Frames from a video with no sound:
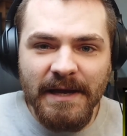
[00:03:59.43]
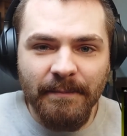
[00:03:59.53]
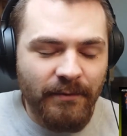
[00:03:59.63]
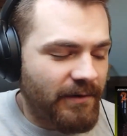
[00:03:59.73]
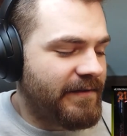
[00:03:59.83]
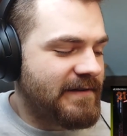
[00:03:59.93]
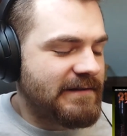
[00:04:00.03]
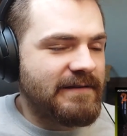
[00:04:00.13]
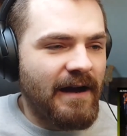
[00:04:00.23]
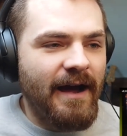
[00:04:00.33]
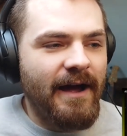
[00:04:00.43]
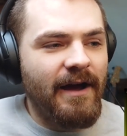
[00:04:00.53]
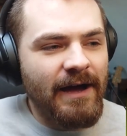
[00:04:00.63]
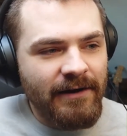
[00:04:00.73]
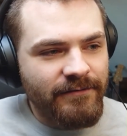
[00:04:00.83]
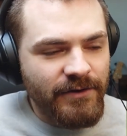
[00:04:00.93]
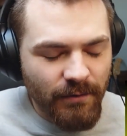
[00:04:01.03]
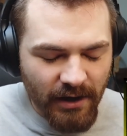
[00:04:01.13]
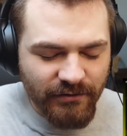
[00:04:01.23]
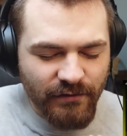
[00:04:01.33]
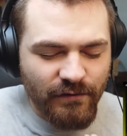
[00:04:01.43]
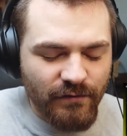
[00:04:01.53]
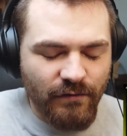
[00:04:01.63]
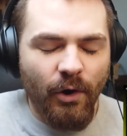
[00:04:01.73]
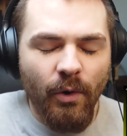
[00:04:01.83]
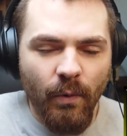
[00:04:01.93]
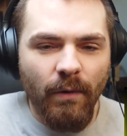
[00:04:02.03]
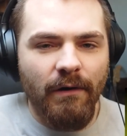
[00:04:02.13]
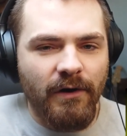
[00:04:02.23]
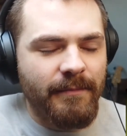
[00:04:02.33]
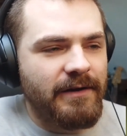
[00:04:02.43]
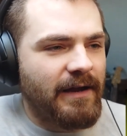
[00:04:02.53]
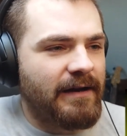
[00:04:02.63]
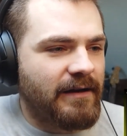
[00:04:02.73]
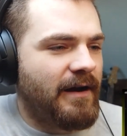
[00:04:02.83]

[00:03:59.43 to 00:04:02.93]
people on this entire earth. You are just so welcoming and